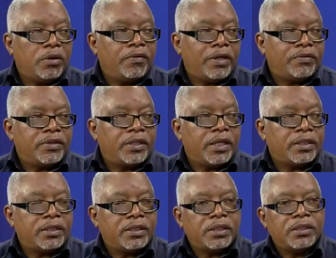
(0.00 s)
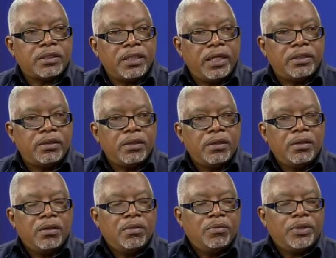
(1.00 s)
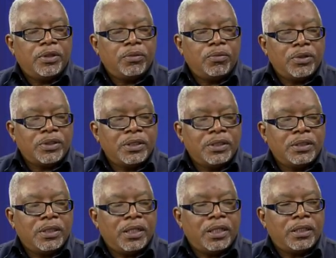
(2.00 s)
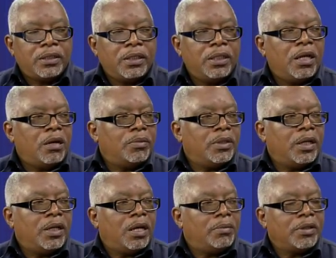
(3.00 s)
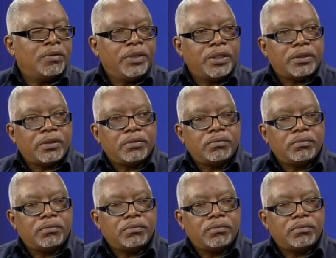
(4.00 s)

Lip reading: We have had fatalities since then, mm-hmm. but it wasn't at that alarming rate.